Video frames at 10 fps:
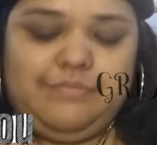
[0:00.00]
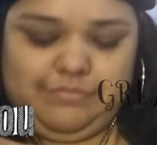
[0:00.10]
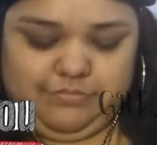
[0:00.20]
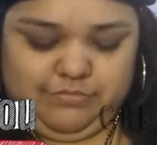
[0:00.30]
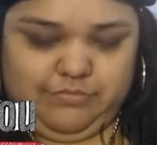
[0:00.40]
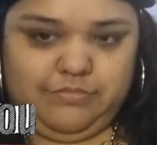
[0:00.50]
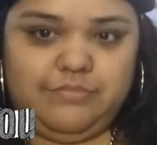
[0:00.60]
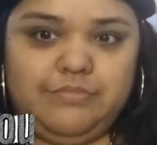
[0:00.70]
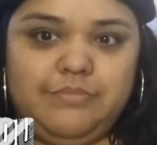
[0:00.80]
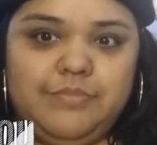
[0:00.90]

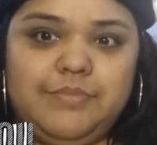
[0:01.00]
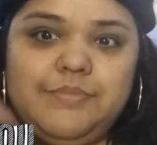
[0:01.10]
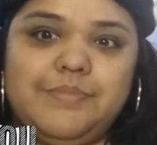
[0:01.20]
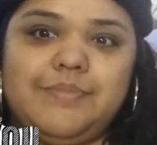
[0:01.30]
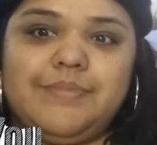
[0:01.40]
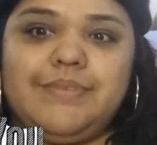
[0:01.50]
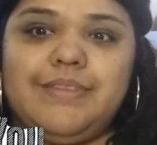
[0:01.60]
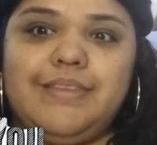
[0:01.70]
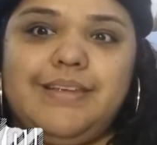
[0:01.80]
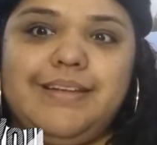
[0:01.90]

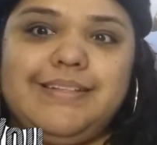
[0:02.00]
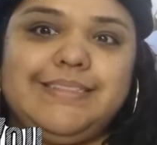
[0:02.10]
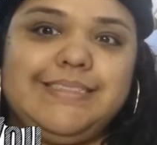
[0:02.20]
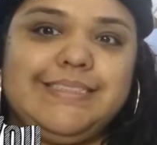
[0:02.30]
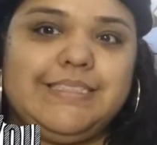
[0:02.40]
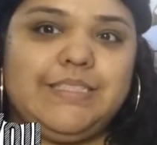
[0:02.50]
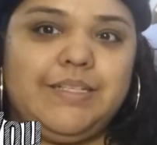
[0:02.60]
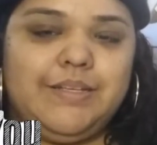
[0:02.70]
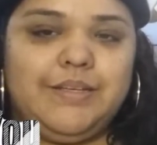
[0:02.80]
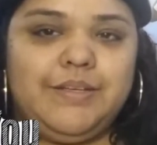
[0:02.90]

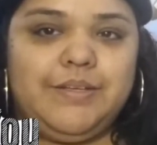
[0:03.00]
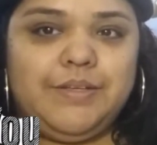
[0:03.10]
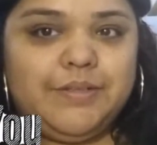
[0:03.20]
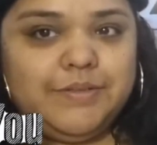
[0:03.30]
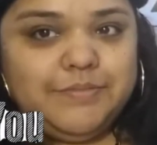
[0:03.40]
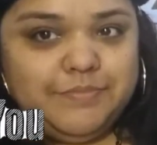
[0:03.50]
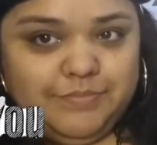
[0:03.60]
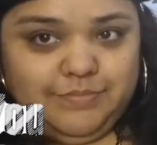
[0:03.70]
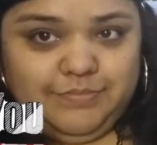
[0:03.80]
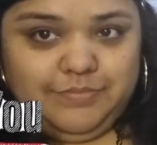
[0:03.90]

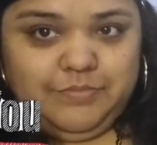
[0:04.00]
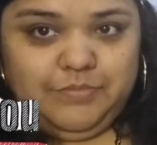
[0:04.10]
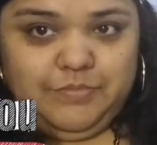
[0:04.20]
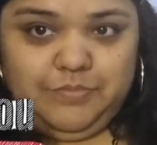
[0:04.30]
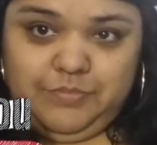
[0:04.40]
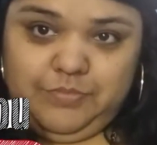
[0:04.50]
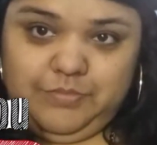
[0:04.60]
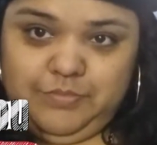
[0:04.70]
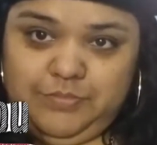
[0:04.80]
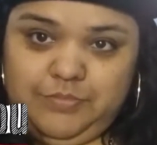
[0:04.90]

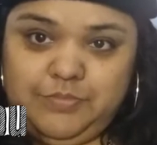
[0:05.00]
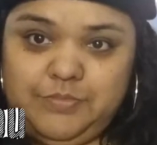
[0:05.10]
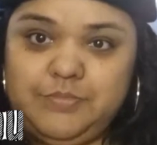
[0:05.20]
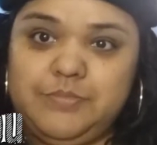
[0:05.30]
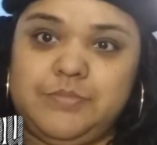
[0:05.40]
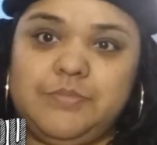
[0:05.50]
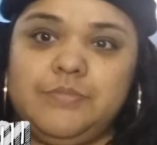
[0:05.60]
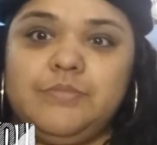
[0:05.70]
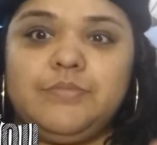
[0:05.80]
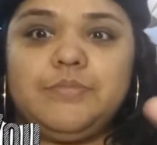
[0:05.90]

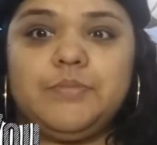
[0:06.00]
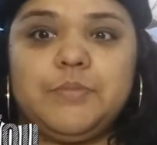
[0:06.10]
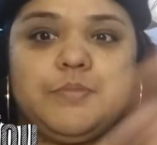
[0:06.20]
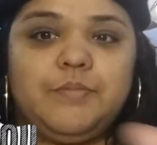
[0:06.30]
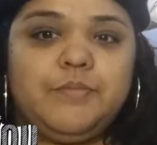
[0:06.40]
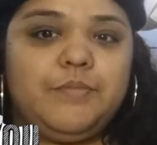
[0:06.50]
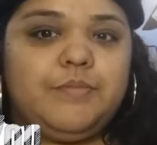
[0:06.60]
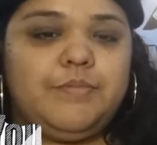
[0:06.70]
(silent)